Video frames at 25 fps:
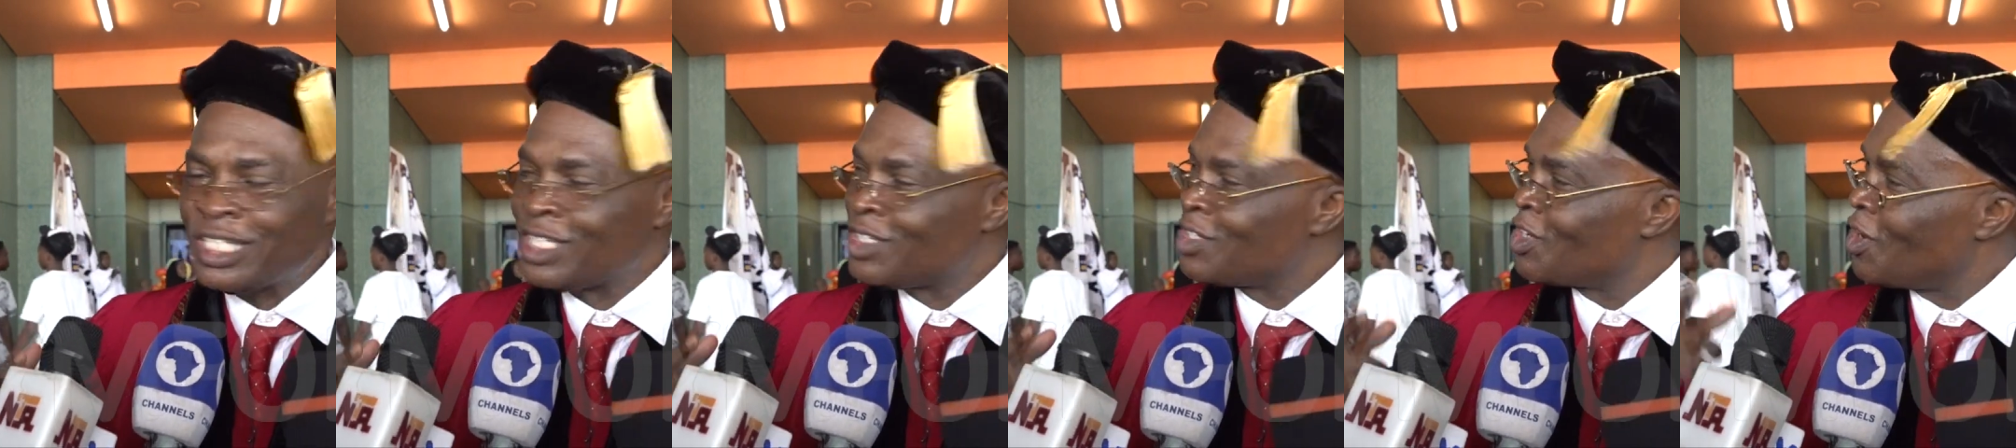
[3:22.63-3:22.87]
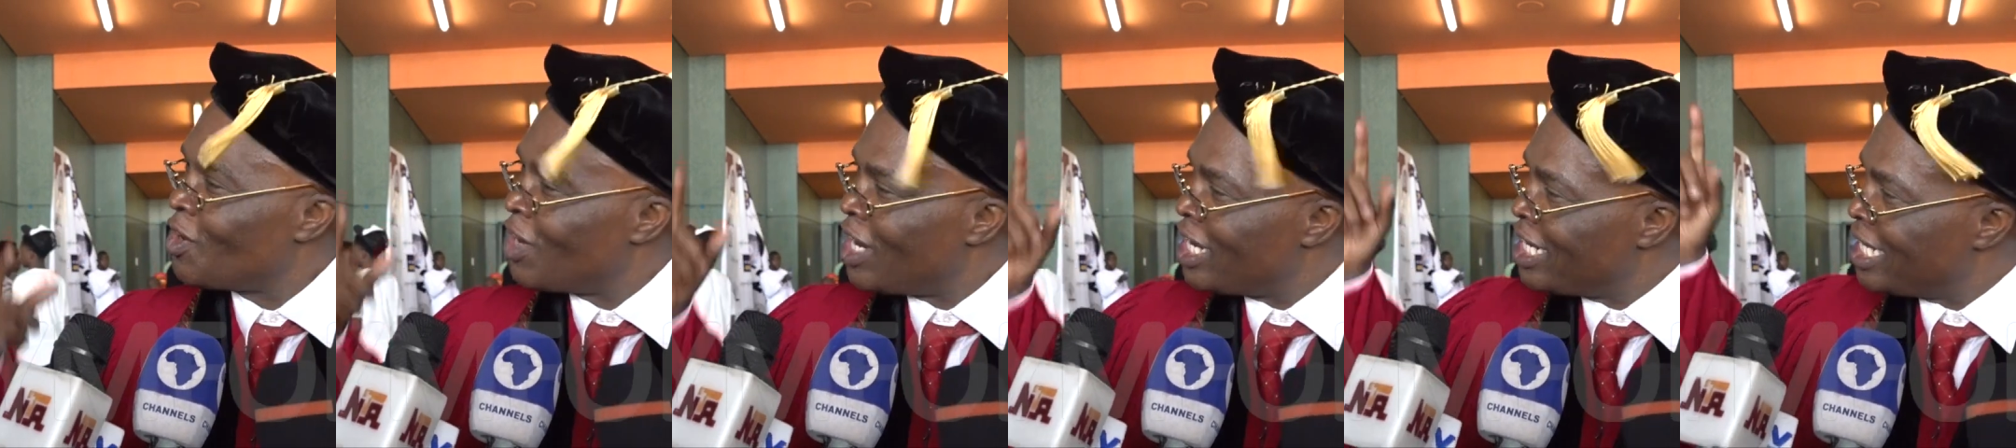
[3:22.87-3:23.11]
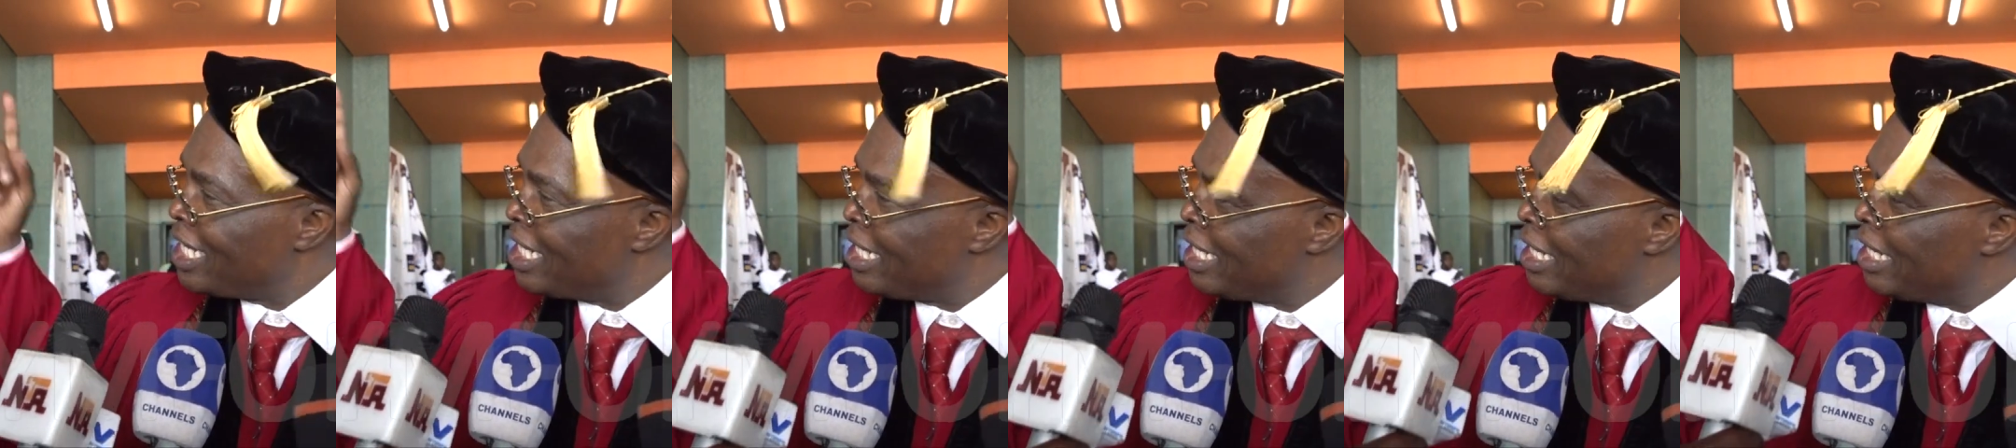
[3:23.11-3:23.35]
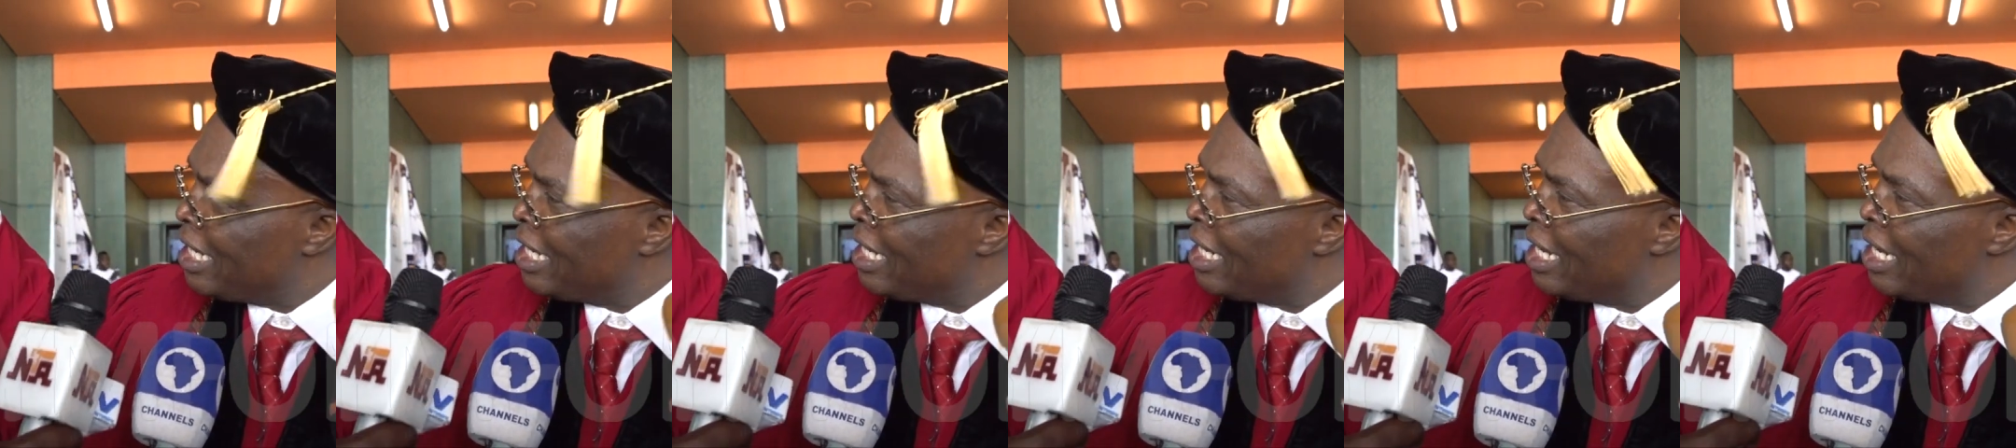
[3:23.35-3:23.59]
is already
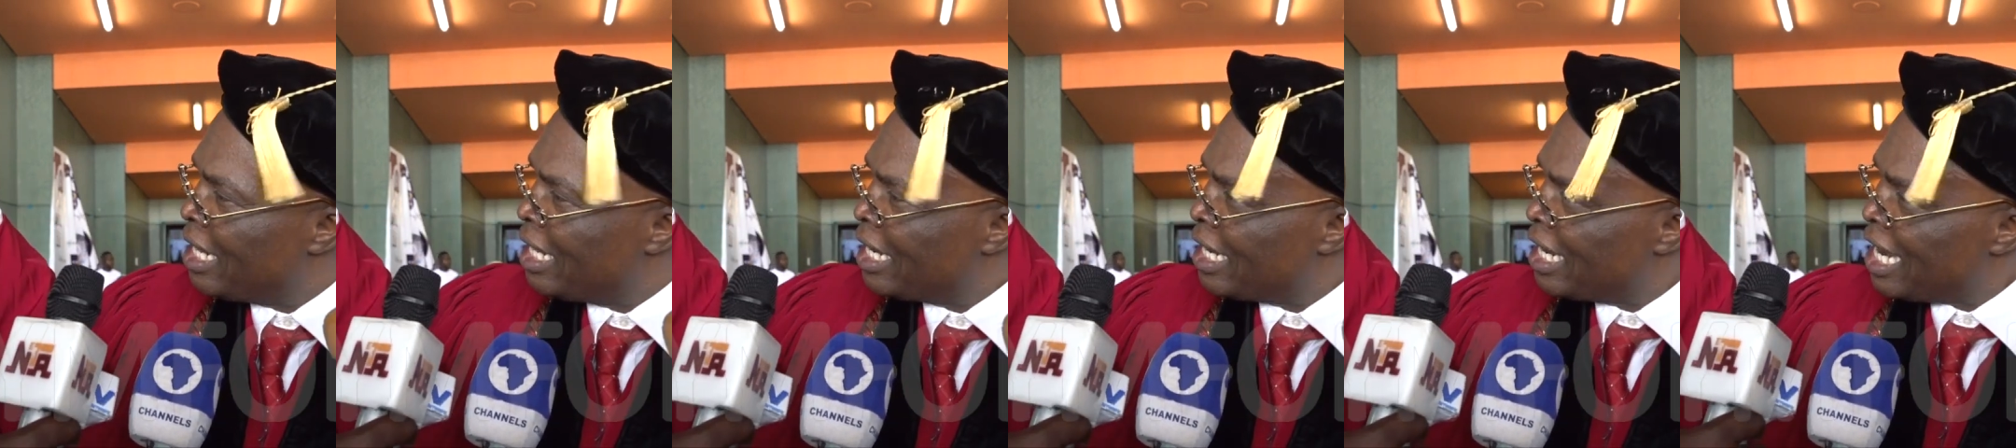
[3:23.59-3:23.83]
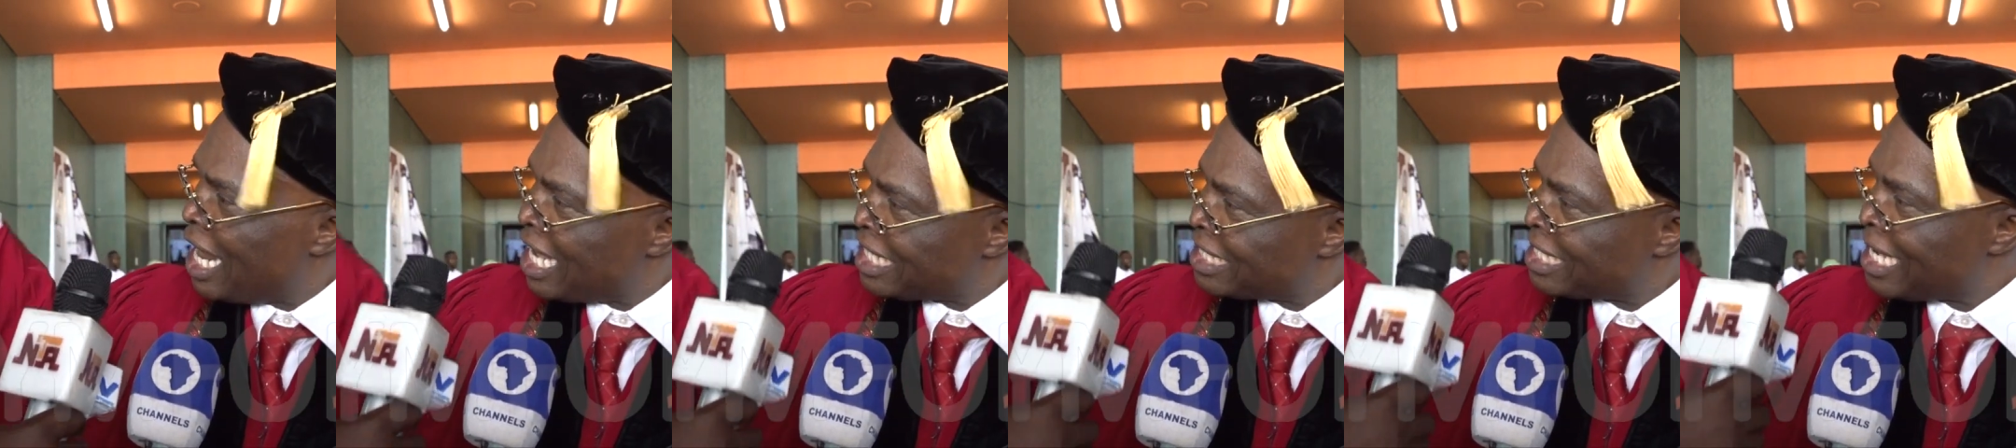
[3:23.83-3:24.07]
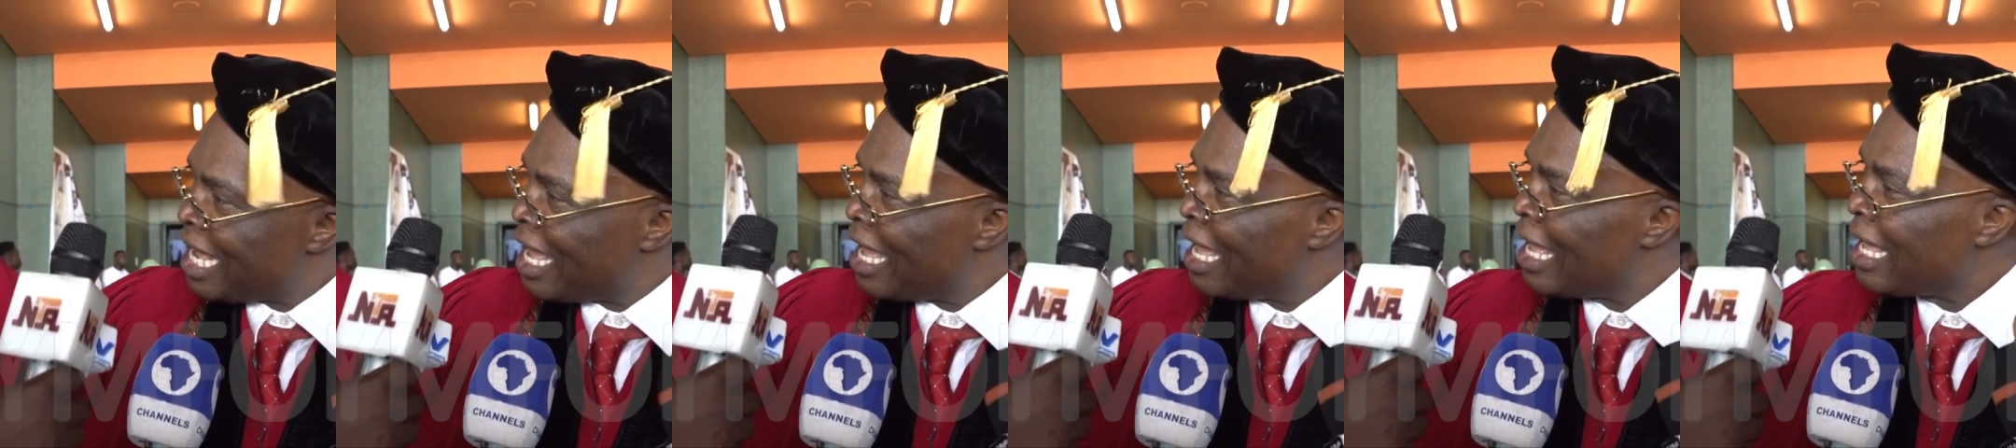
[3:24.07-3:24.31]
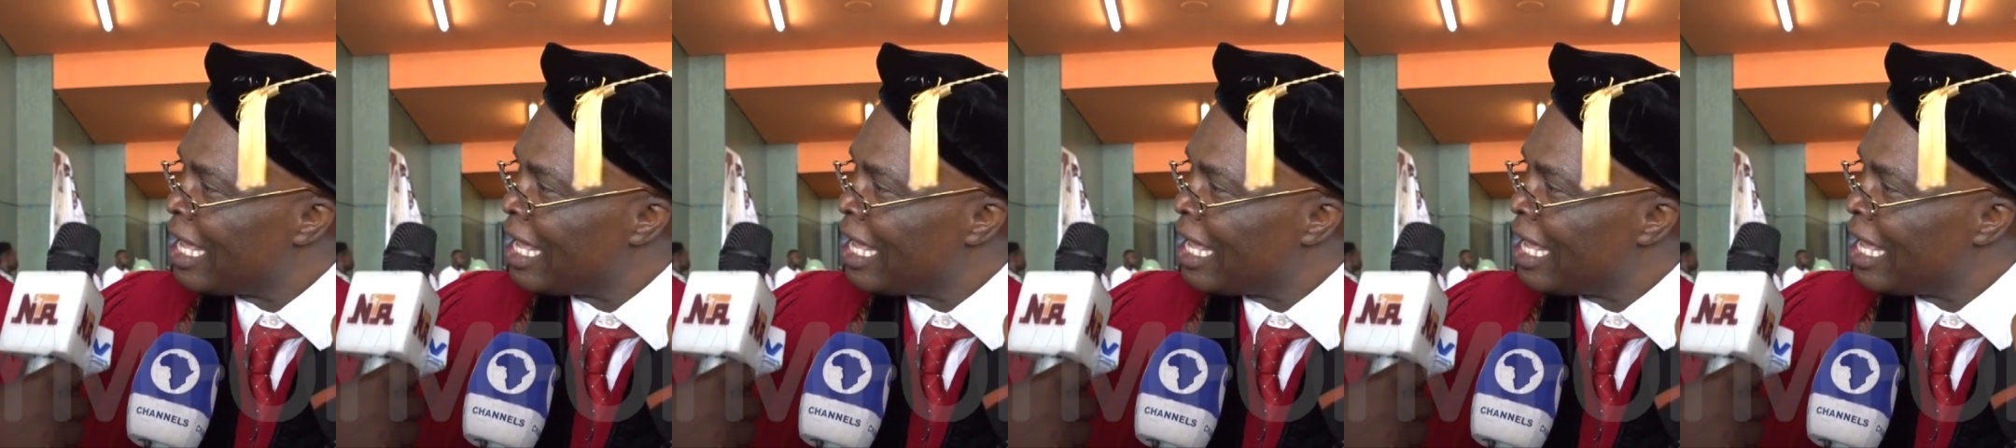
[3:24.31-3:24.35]
in NASA,